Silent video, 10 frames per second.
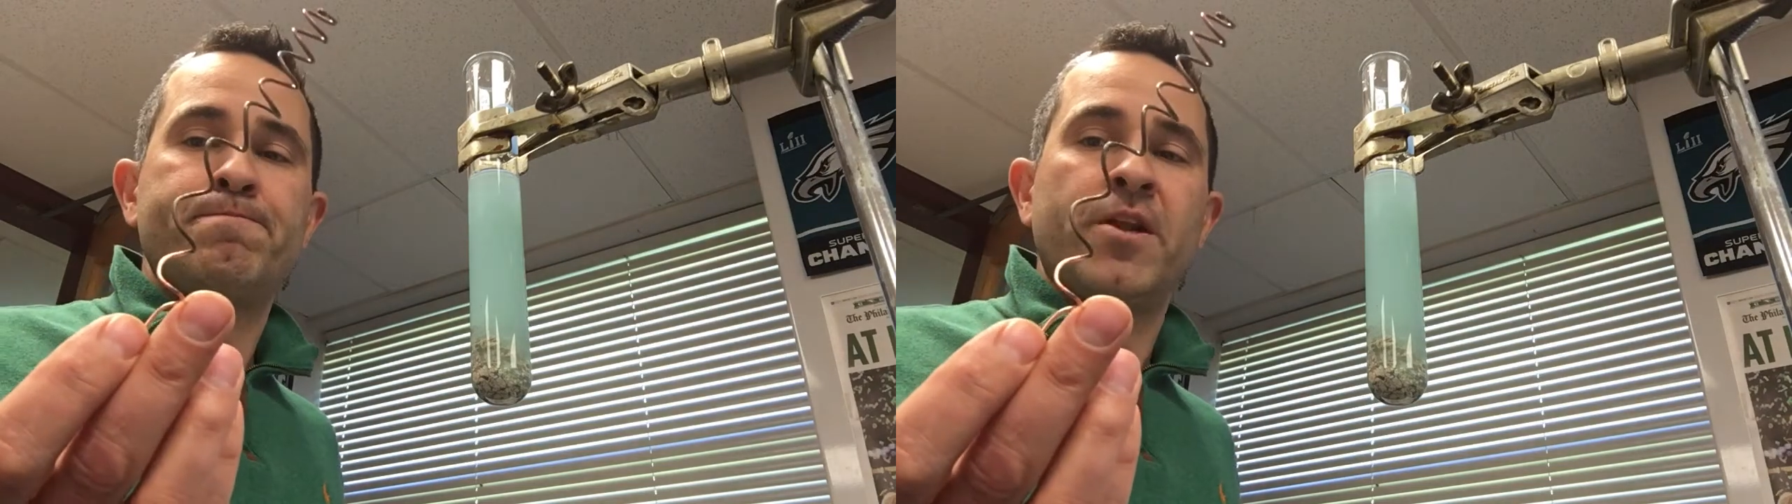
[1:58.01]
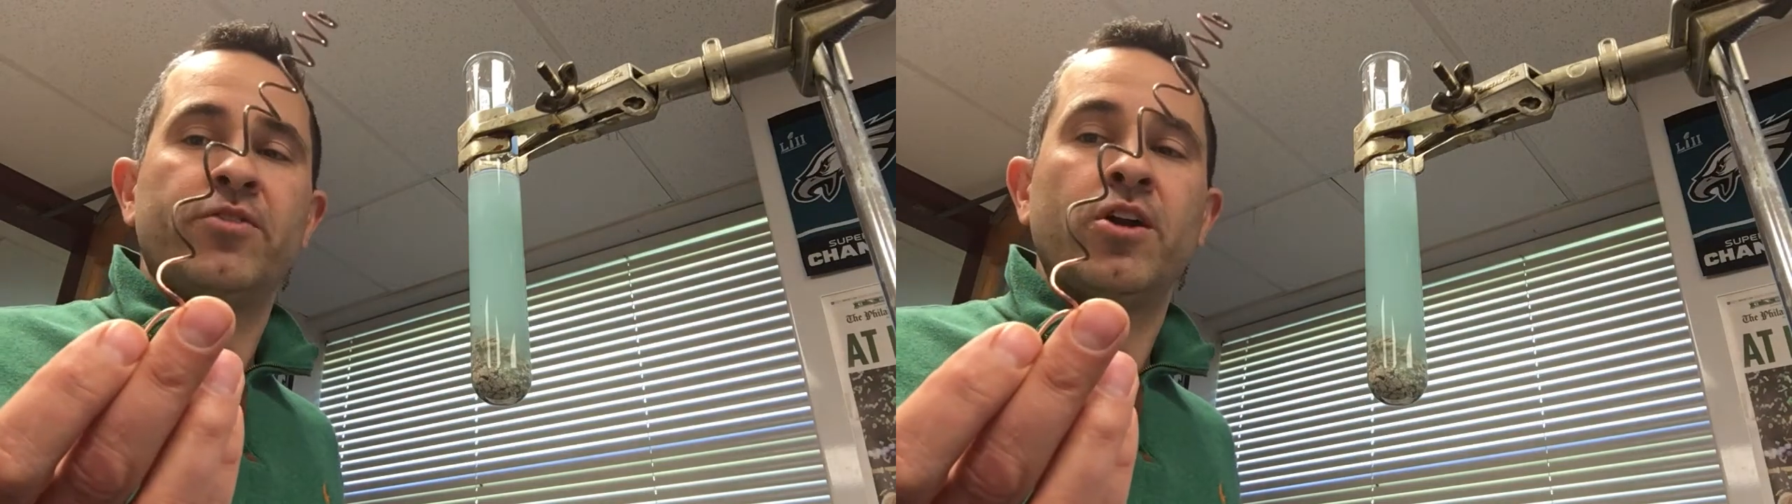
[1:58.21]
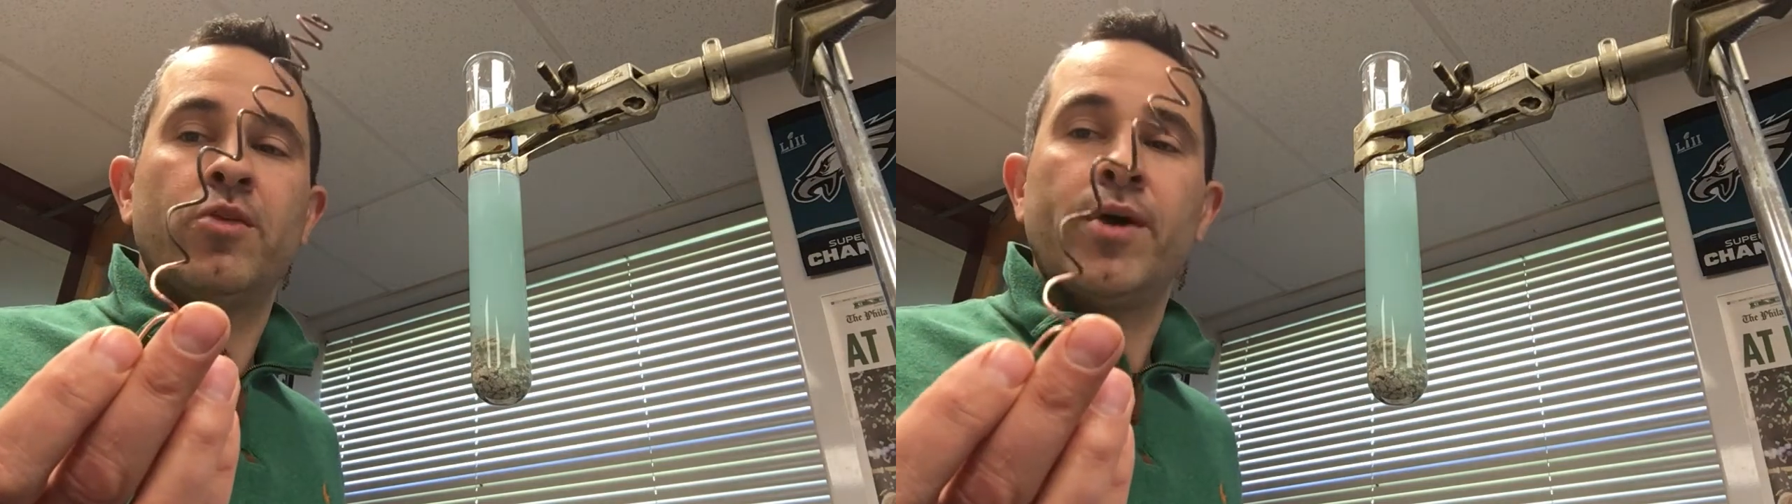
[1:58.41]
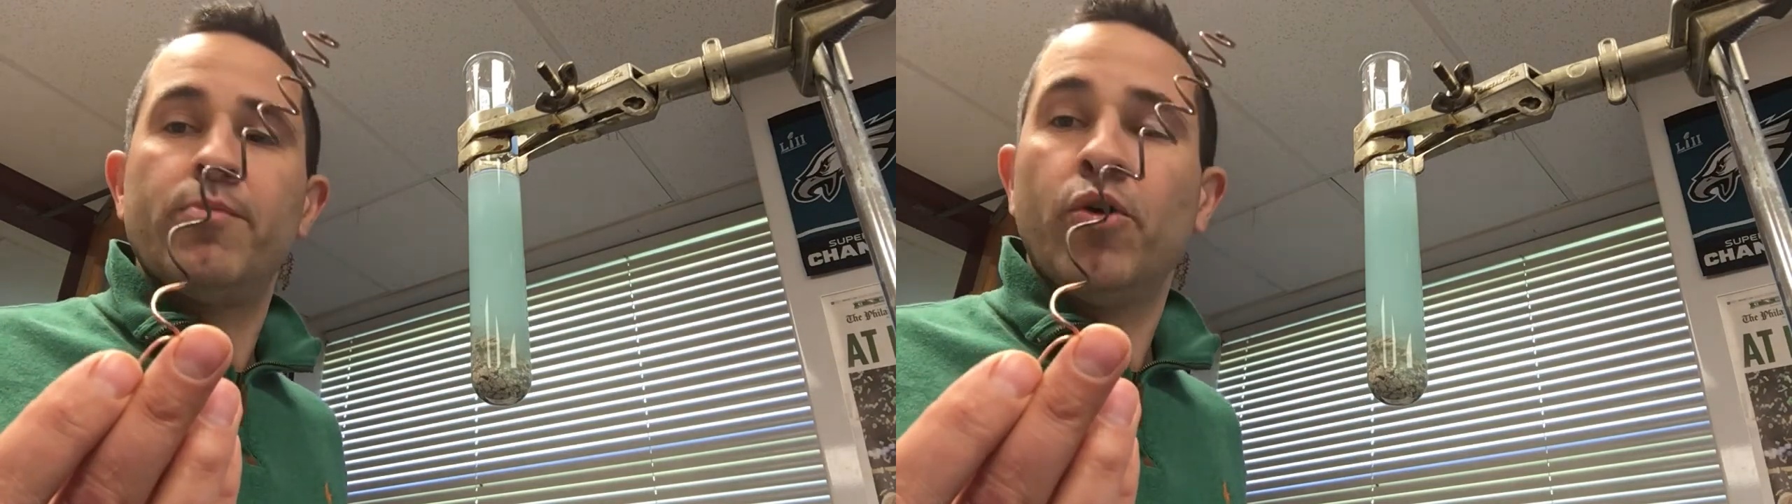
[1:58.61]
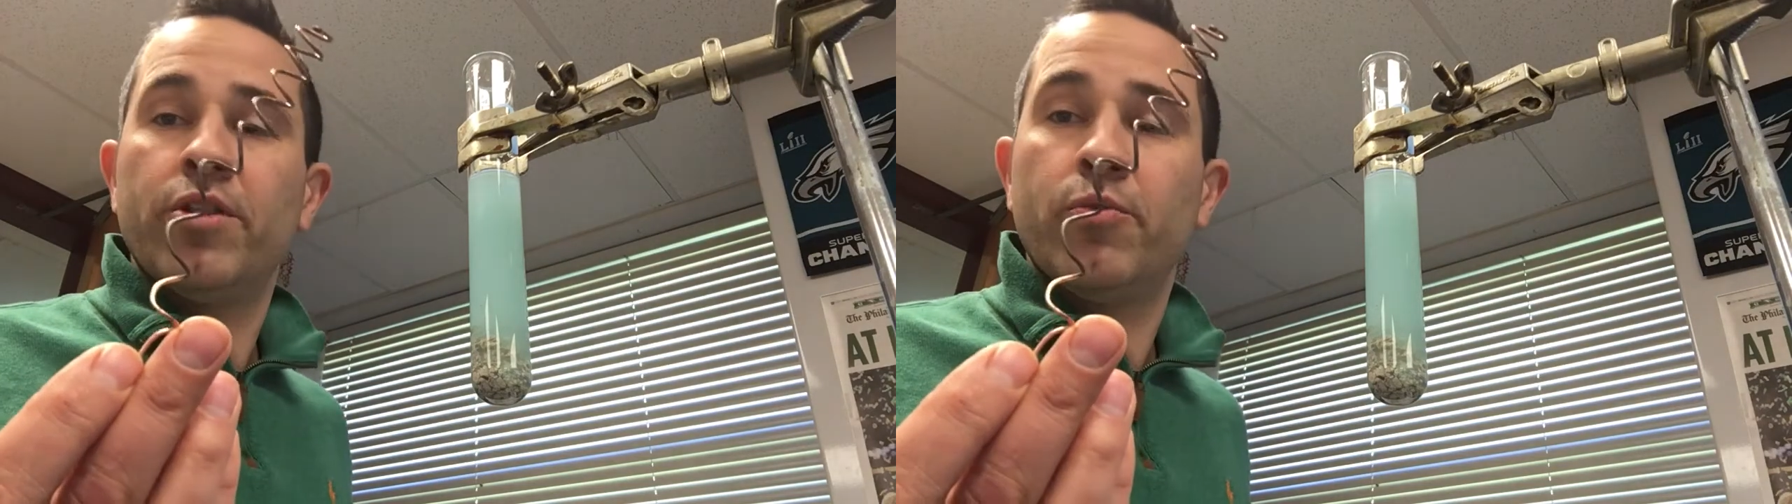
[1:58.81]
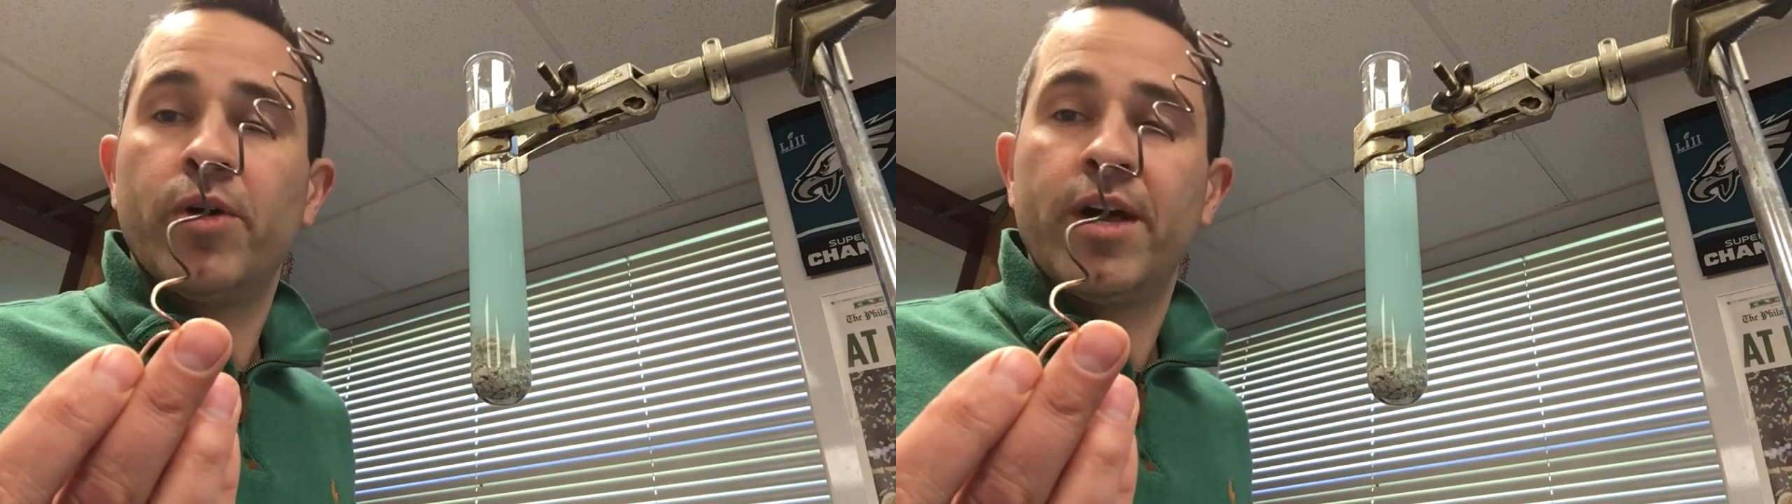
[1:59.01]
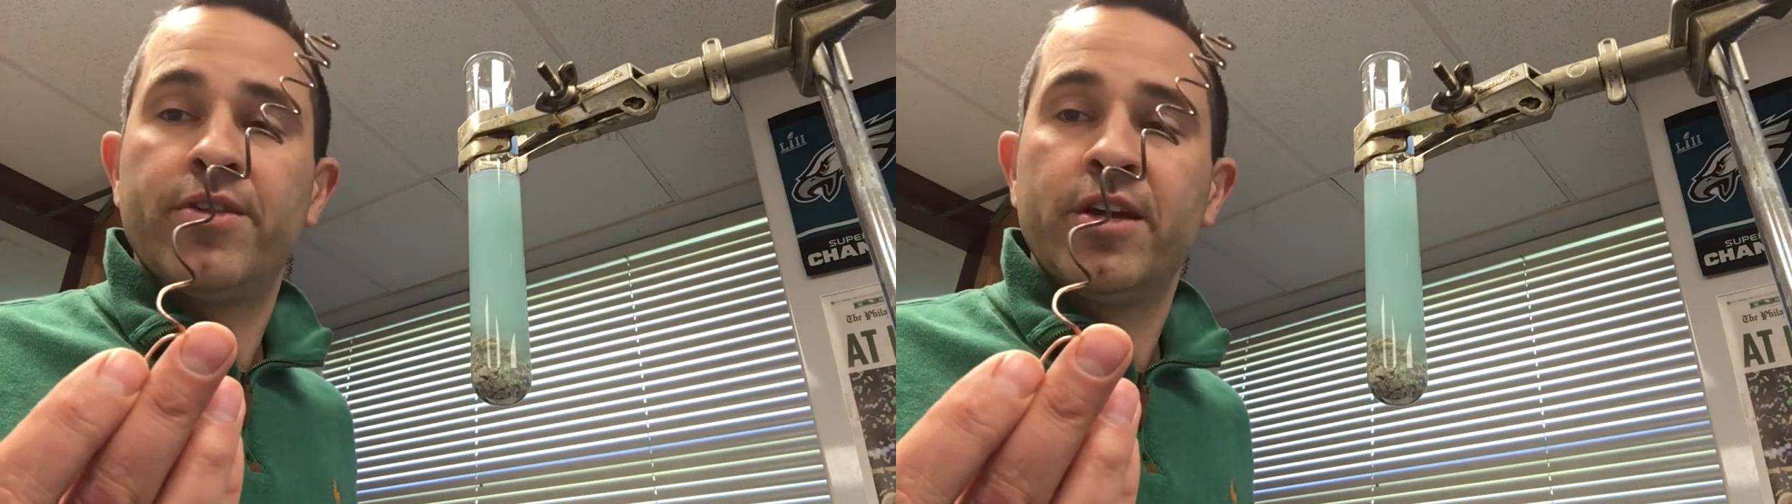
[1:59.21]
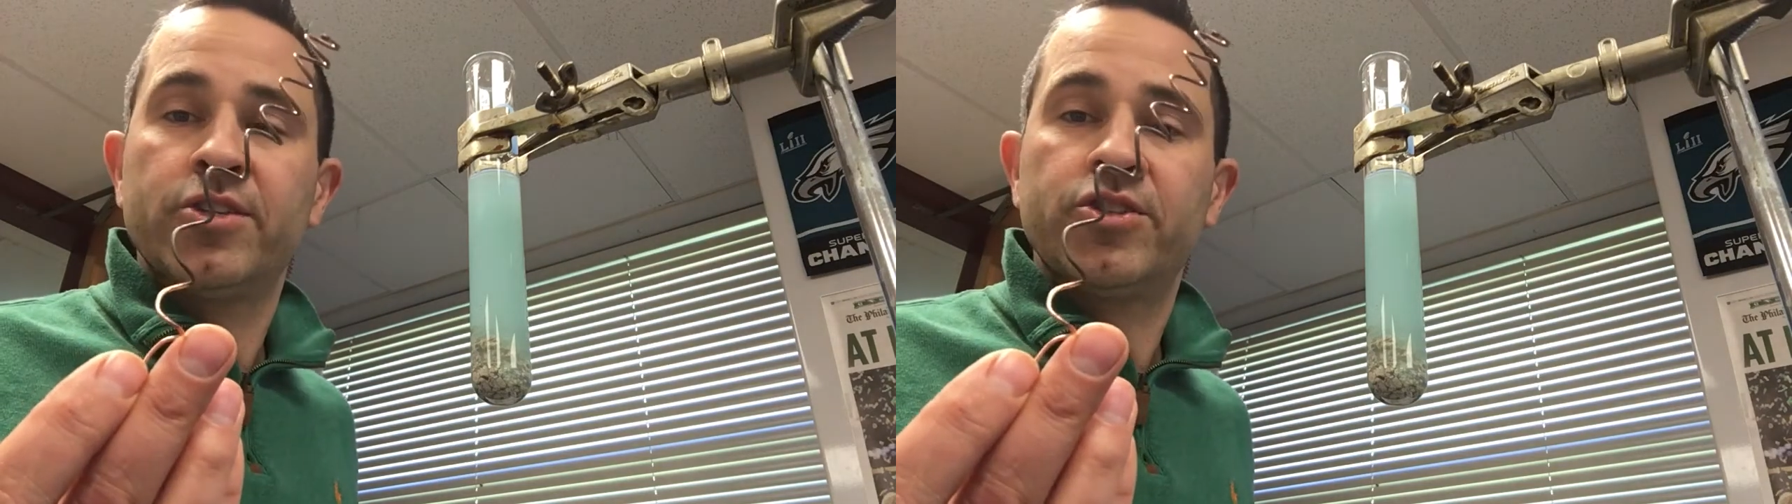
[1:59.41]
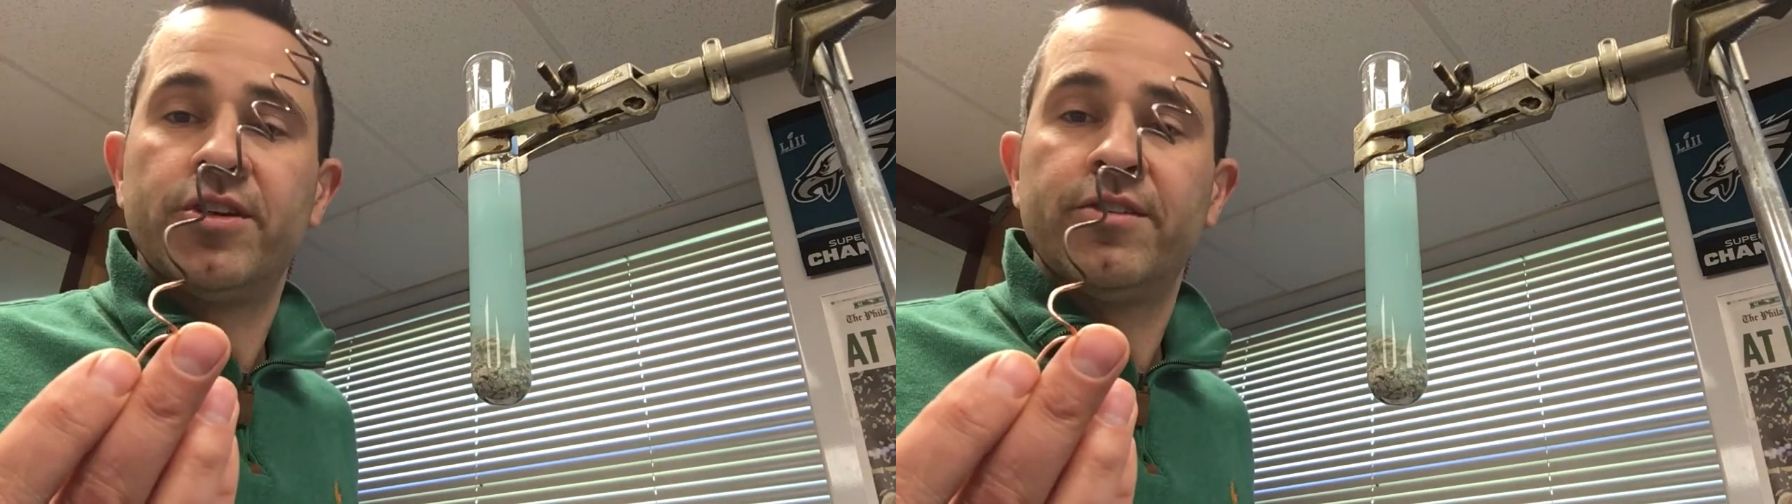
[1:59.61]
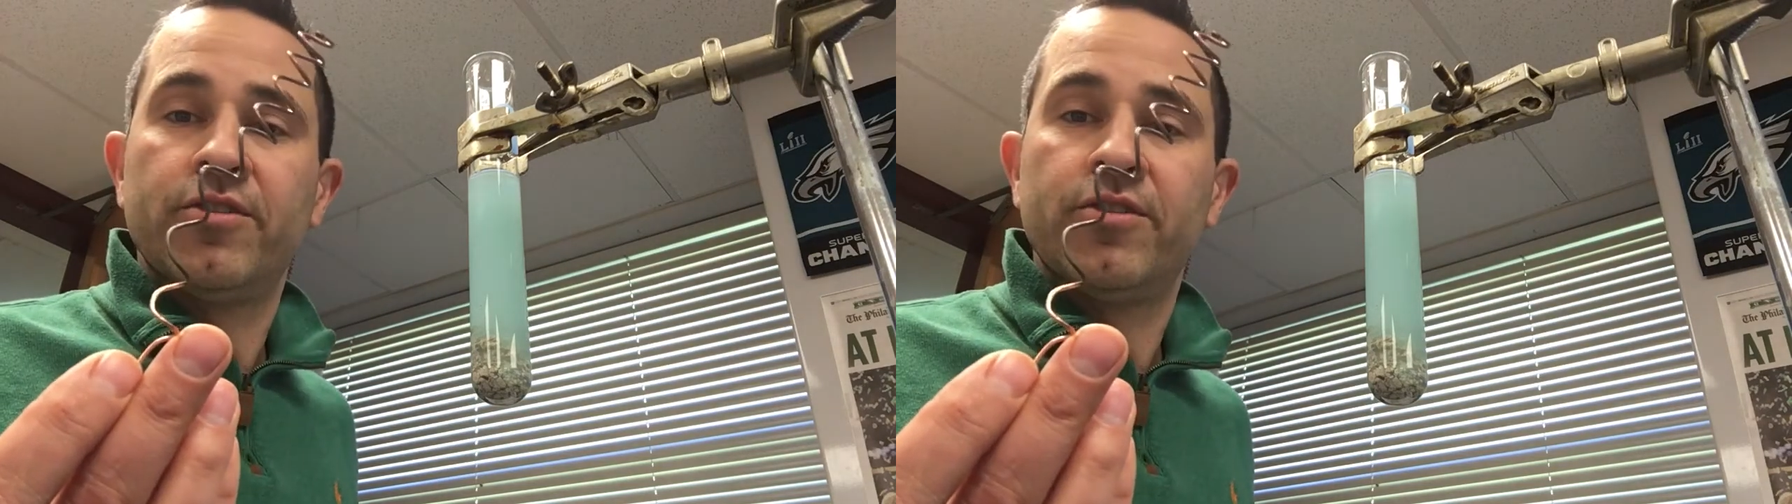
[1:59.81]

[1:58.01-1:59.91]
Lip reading: then it's going to weigh more than what I think it should.